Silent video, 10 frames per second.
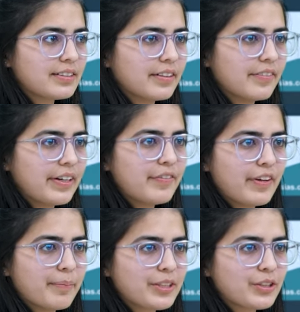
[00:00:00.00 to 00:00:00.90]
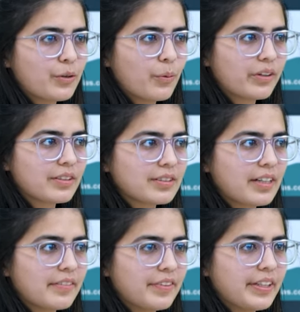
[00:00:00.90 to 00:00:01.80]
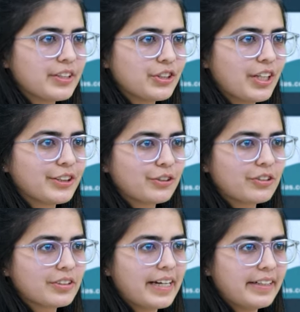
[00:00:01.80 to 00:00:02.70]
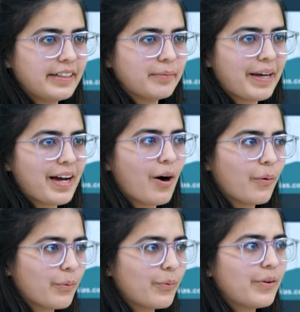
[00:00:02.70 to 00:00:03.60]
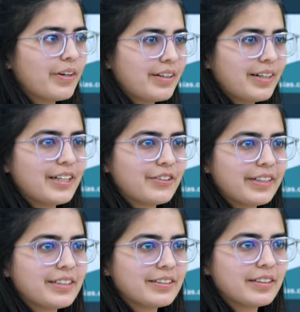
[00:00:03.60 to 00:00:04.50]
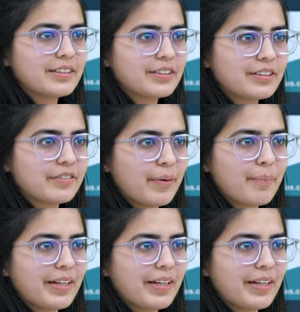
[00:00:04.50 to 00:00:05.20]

very famous quote is that we can judge a society by how it treats its women.